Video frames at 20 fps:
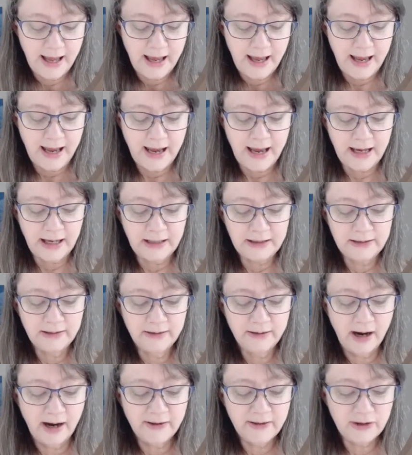And
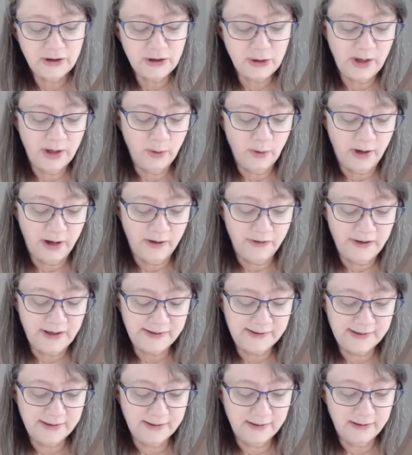neither do I want
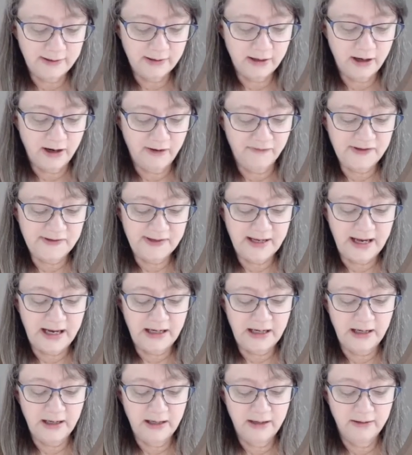this
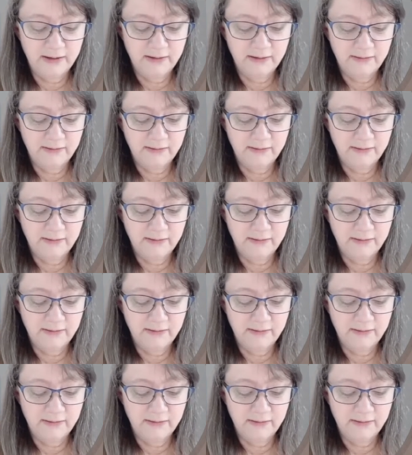confiscated.